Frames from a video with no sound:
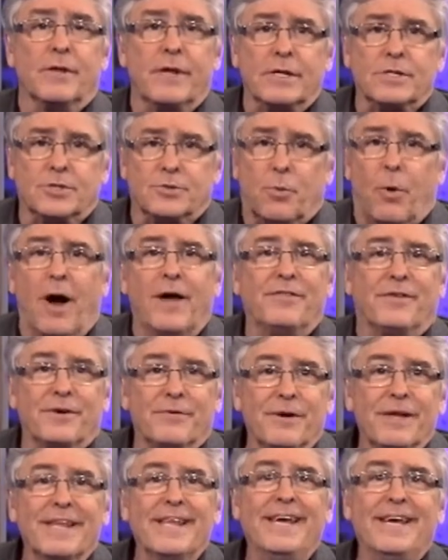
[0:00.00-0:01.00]
That's why
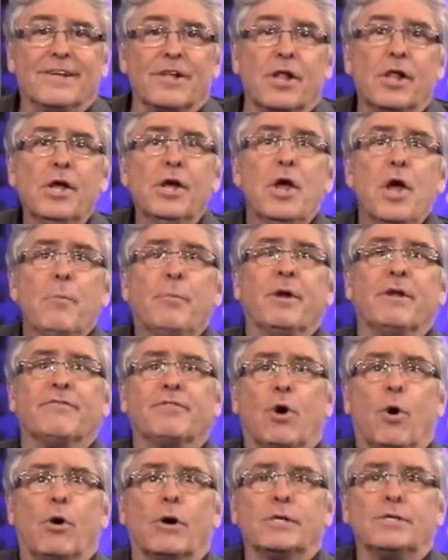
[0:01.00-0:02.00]
they're illegal. But
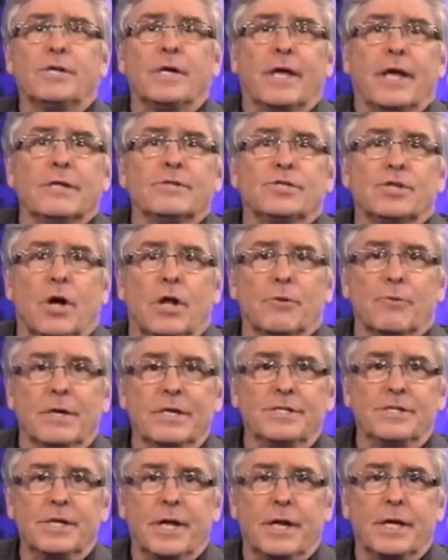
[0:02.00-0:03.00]
of course, against all
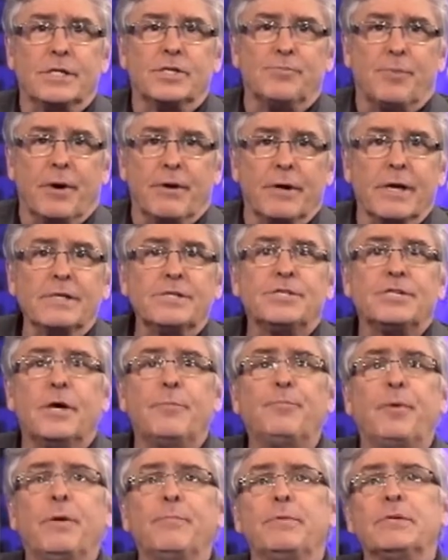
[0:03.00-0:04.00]
reason and experience,
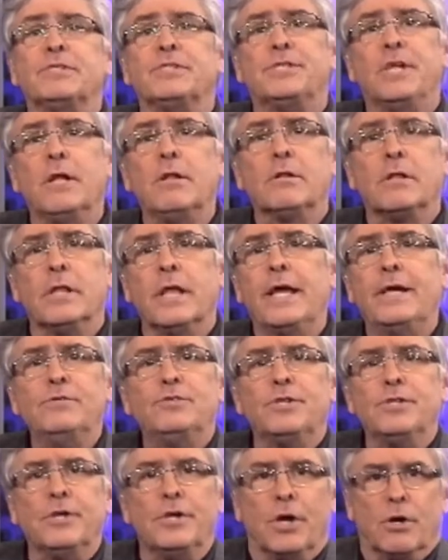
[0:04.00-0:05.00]
some people still cling
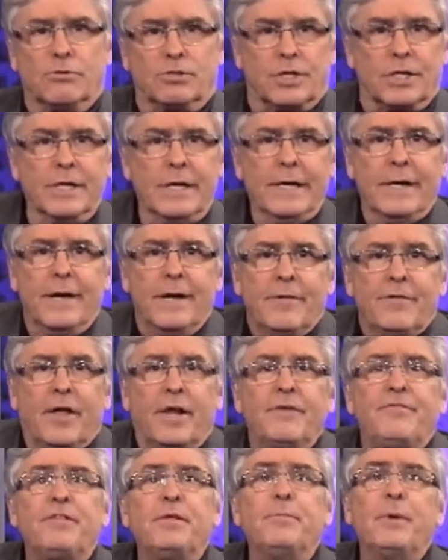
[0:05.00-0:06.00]
to the notion
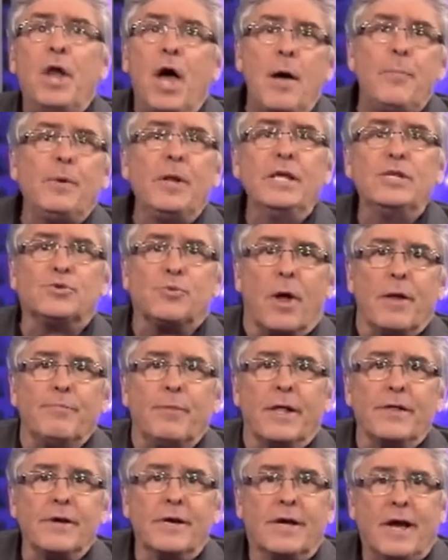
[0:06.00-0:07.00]
that if the monopolies run
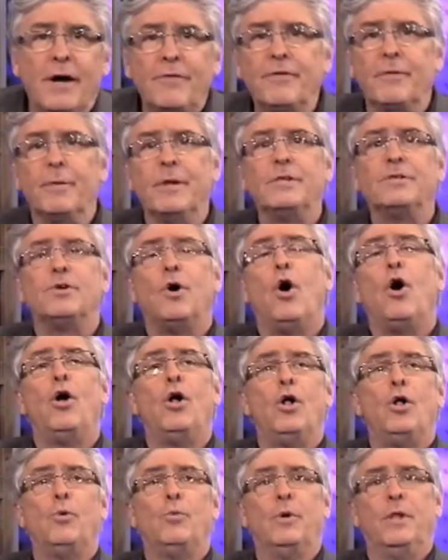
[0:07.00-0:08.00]
by the government,
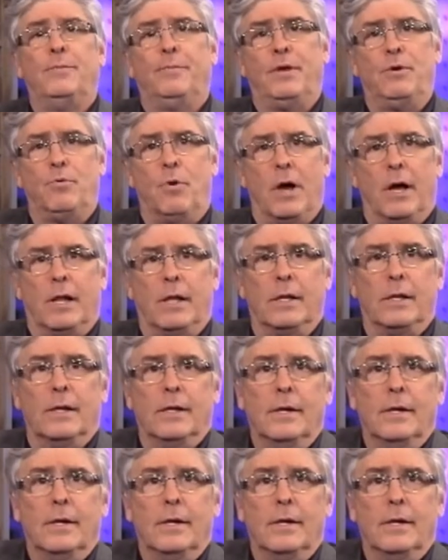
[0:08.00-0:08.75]
all will be well.